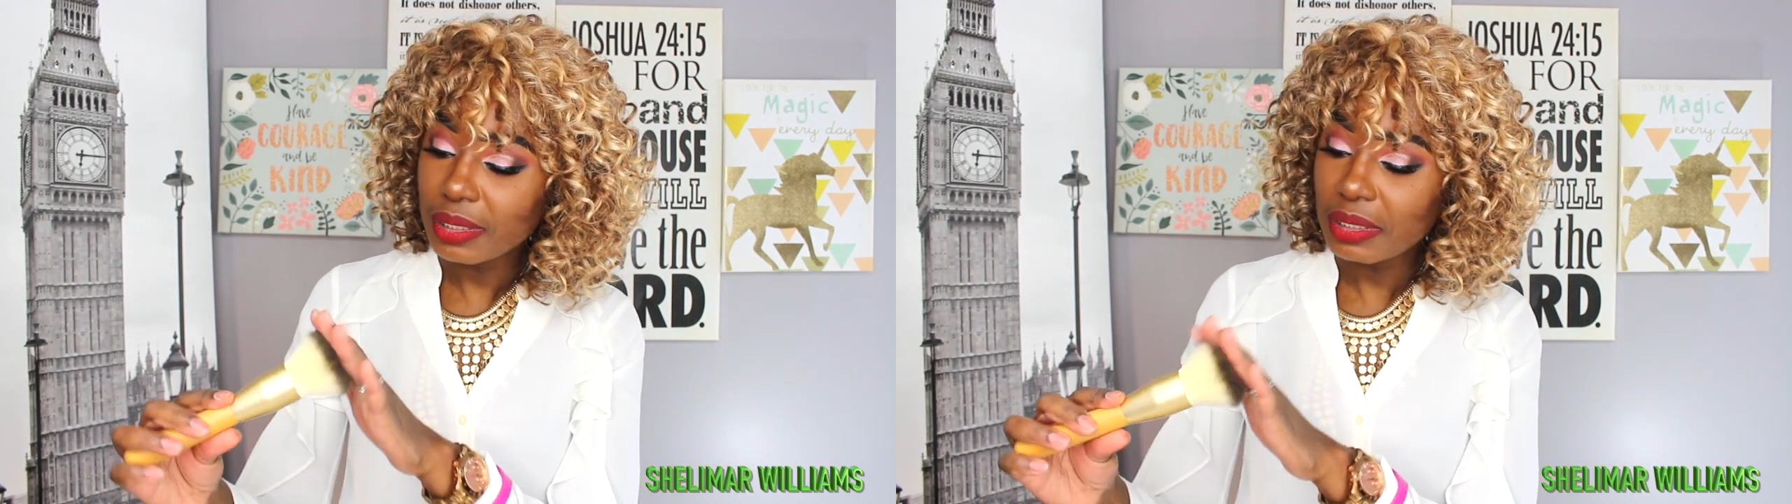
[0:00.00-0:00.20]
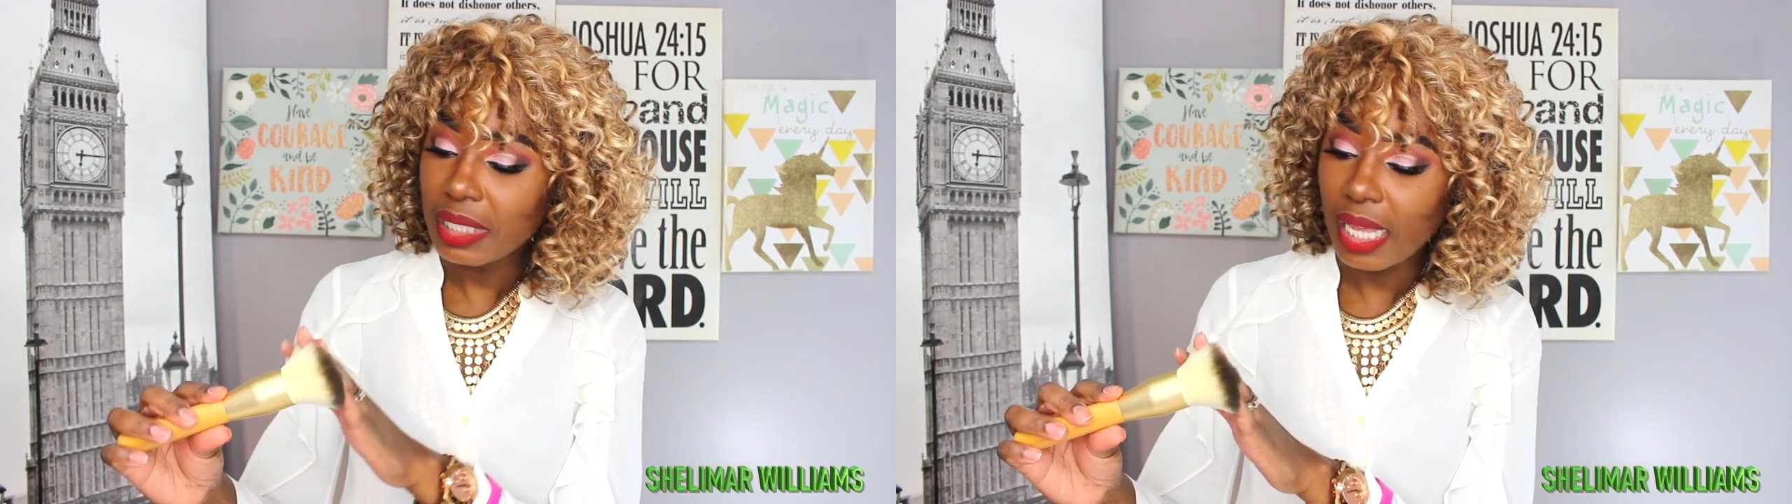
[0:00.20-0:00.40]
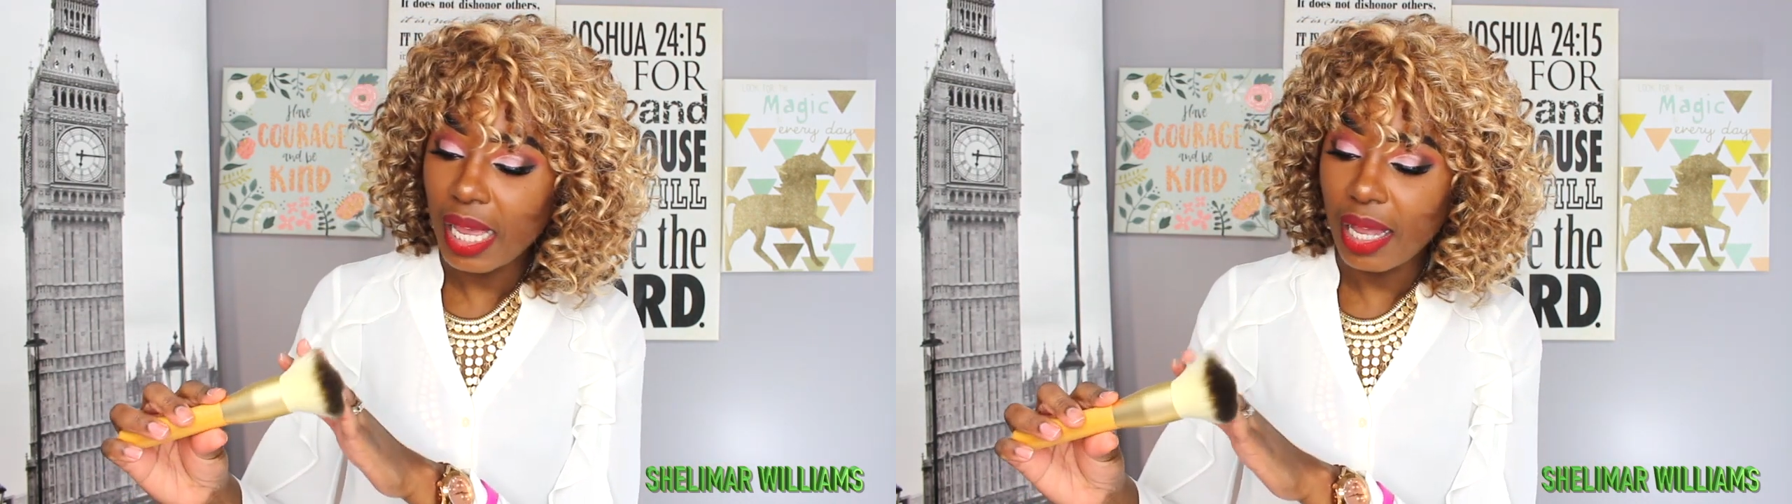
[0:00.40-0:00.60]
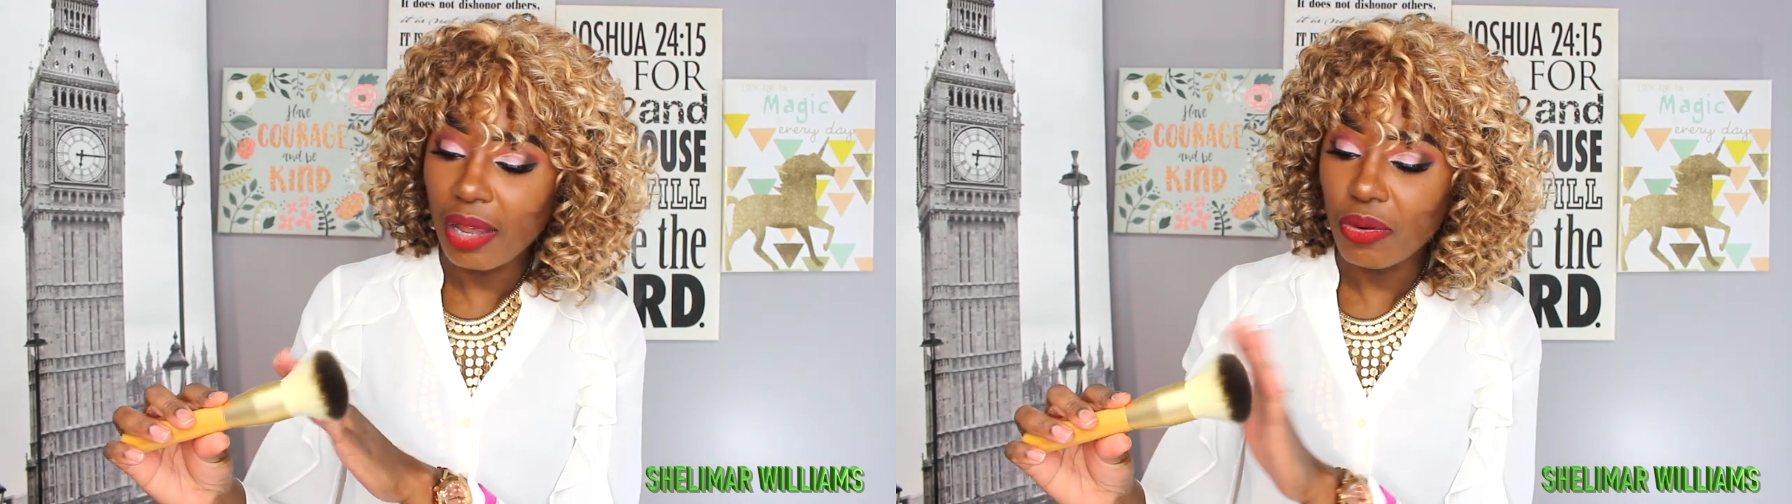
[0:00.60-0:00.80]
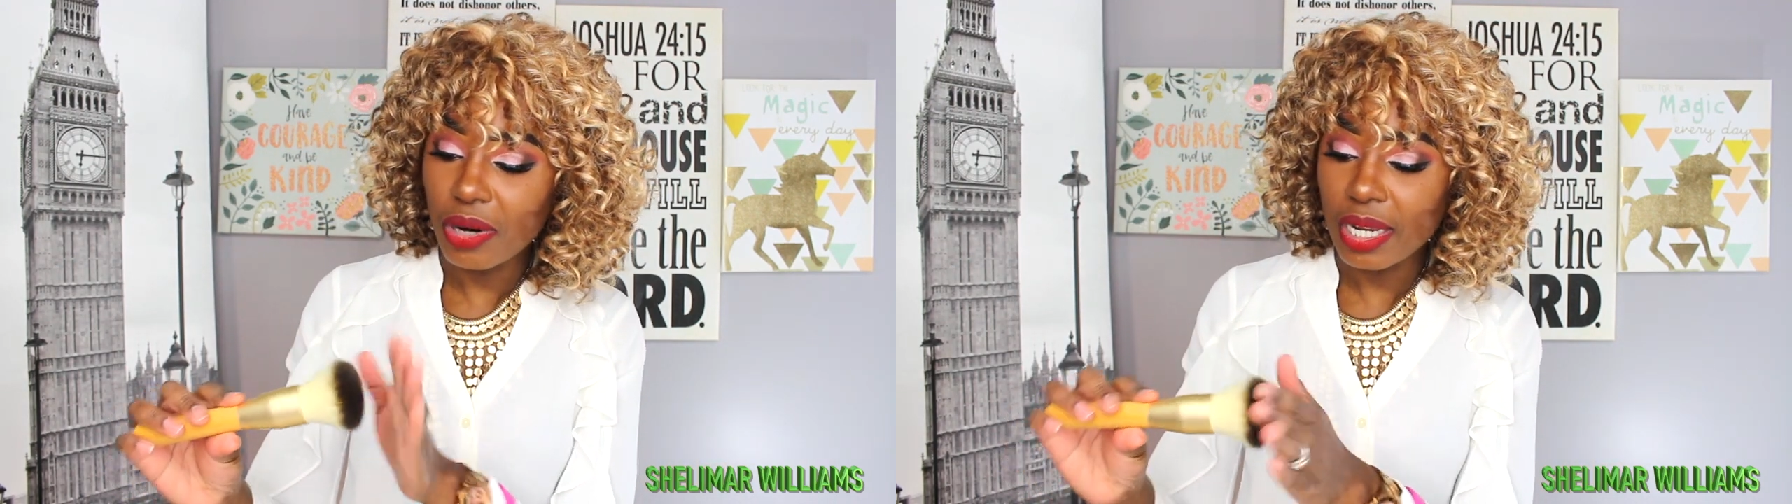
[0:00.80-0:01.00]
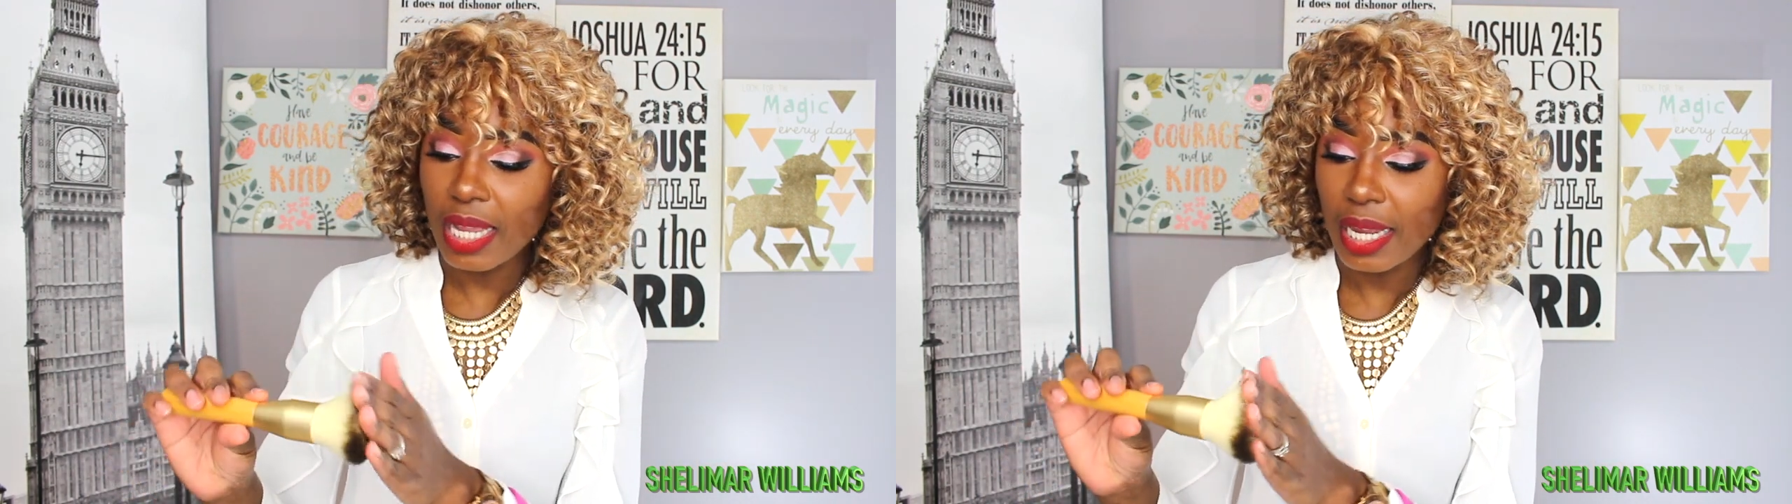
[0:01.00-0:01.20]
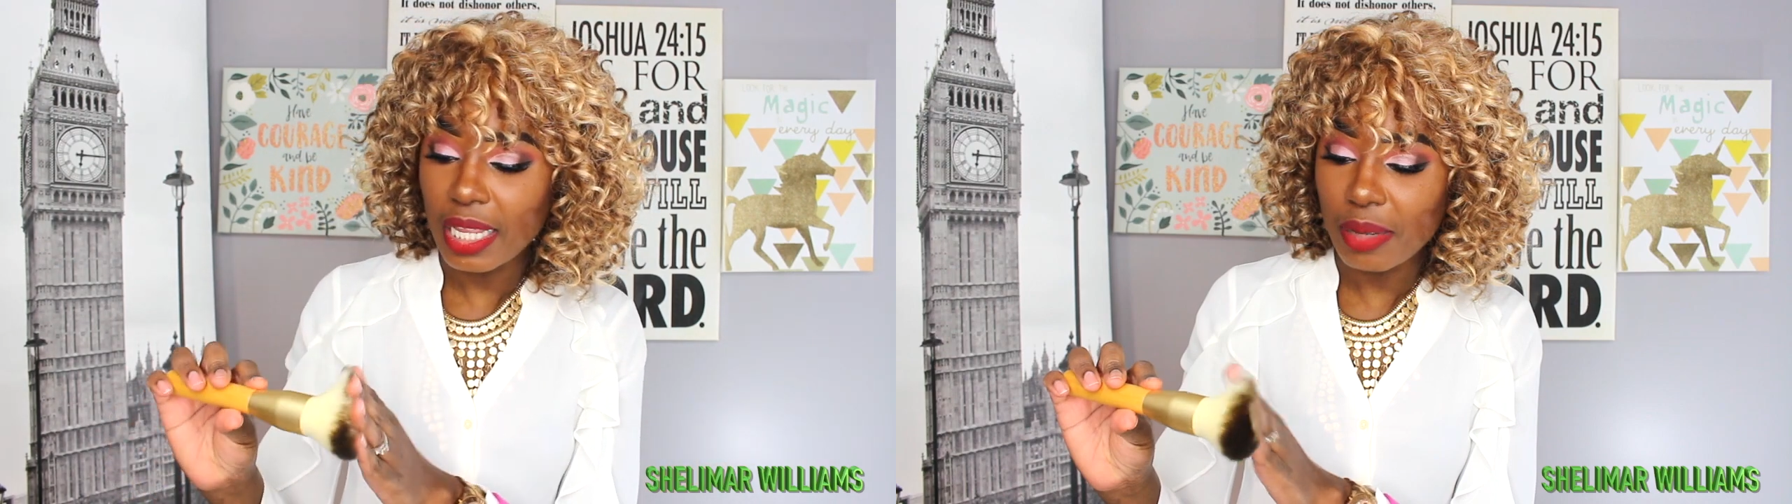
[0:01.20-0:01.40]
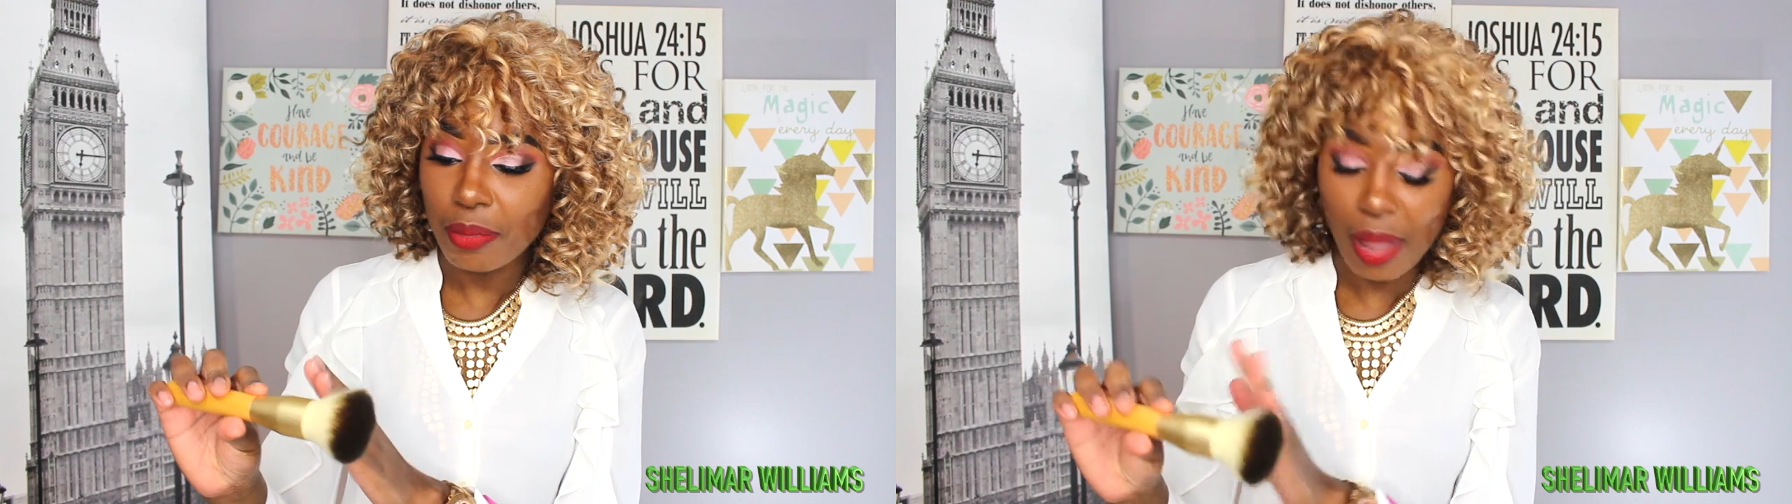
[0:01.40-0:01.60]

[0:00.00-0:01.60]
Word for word: Yeah, organic